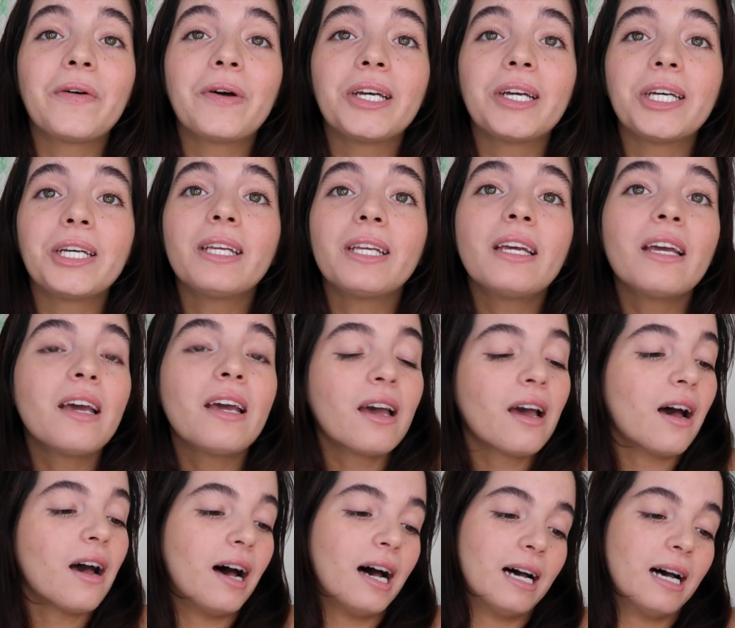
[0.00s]
oil.
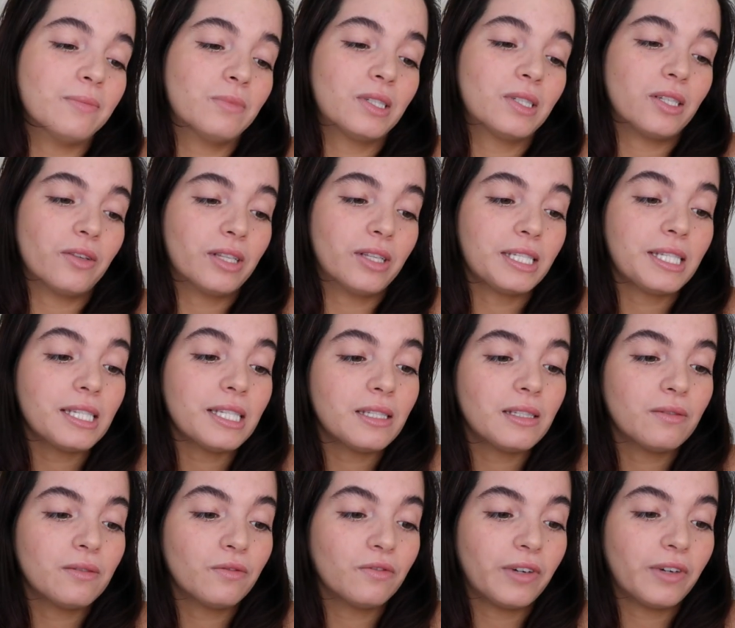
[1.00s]
So this is
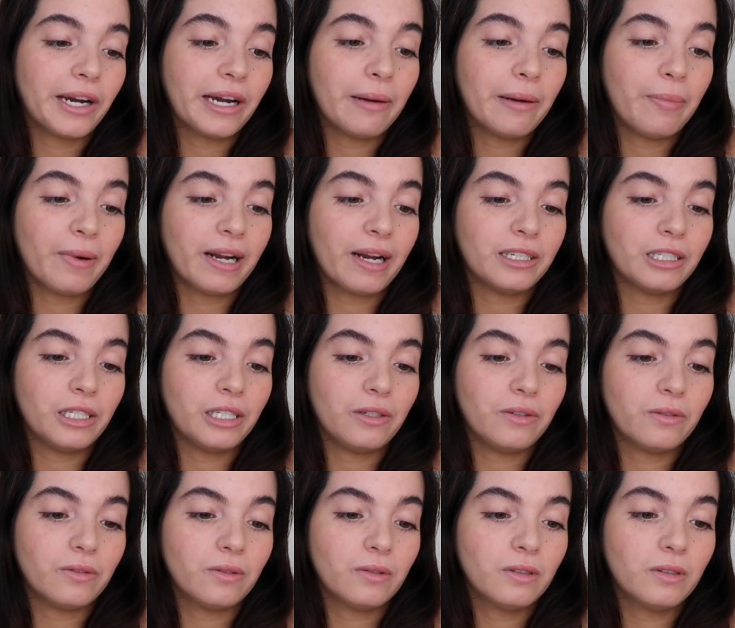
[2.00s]
very brand
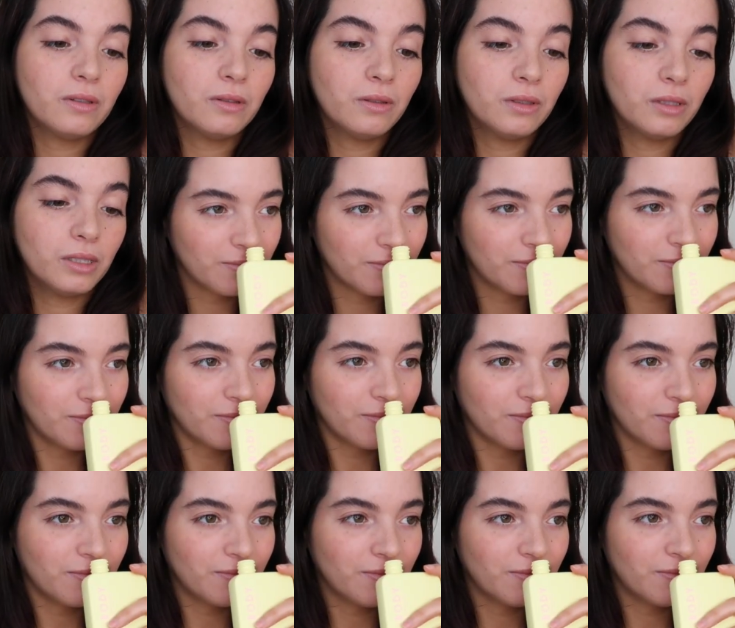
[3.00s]
new.
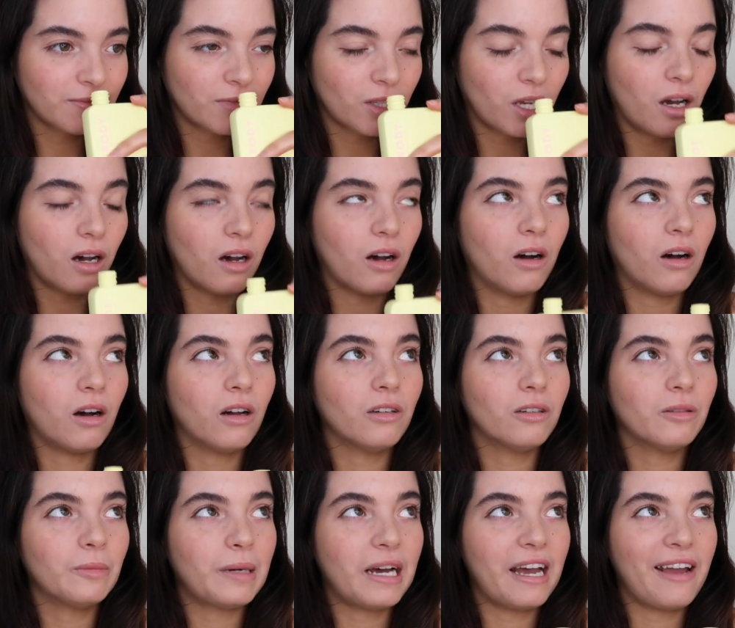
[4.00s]

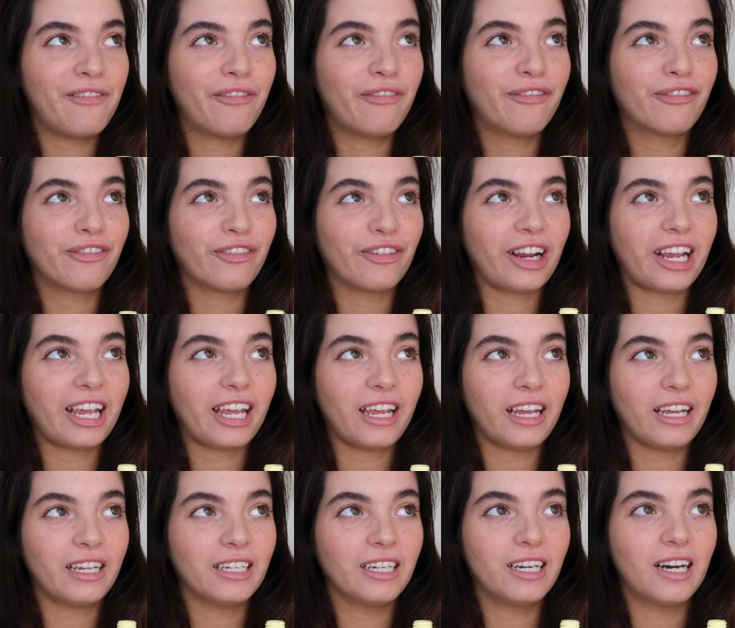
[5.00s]
Oh my
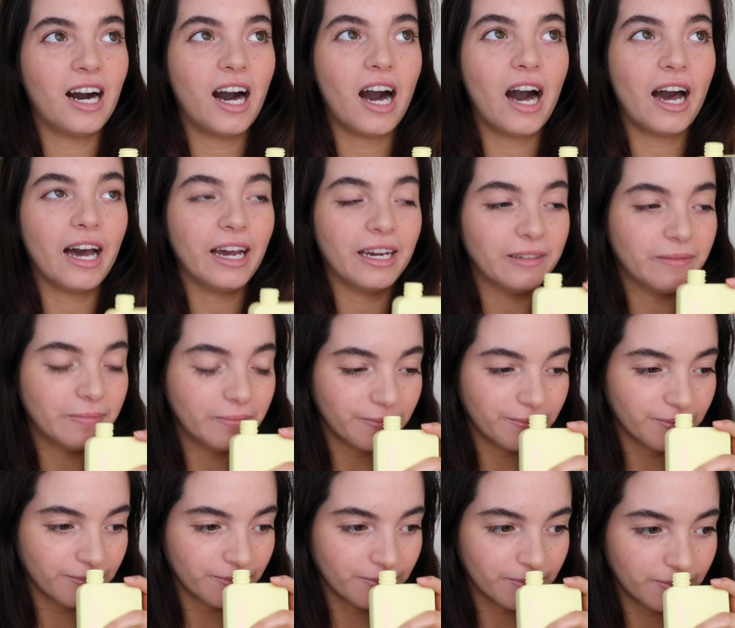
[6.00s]
freaking god.
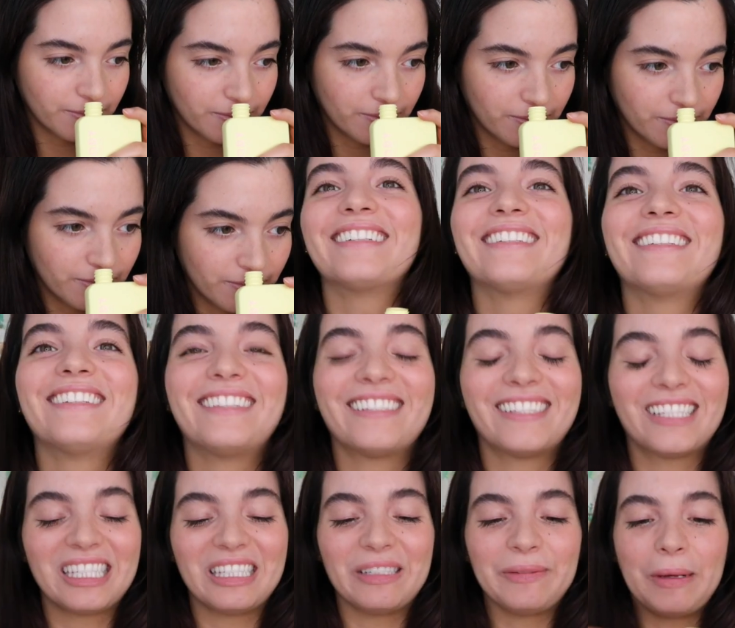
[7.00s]

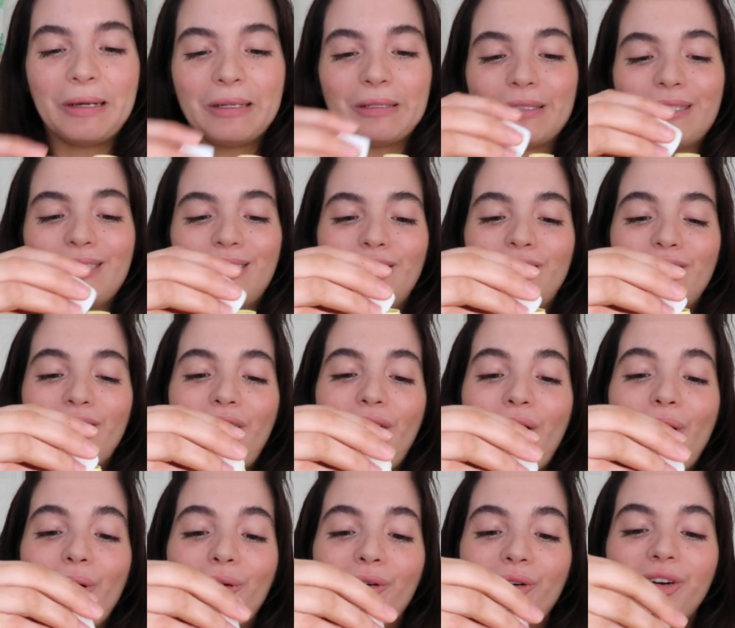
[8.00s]
This smells
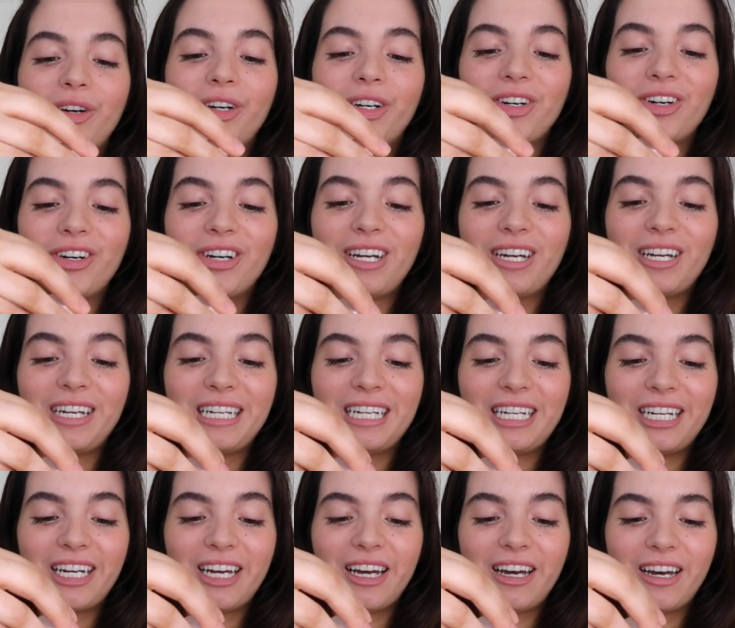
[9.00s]
so
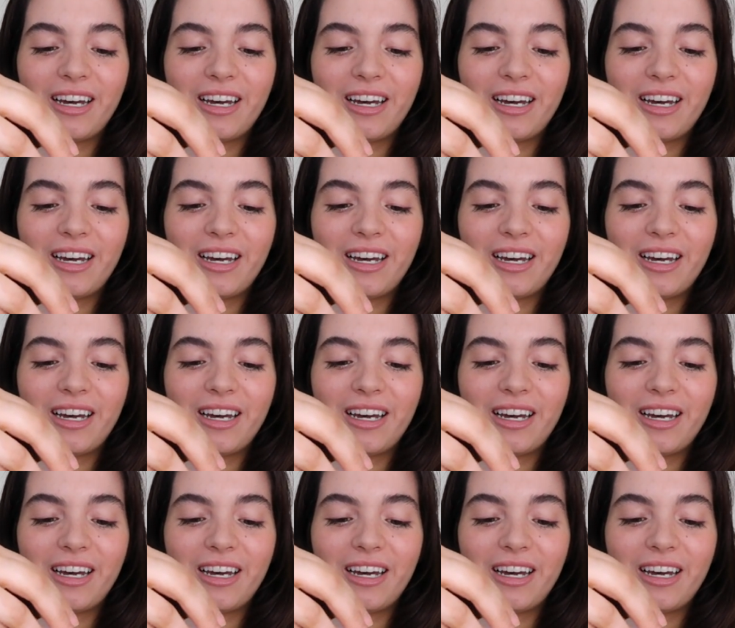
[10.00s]
good.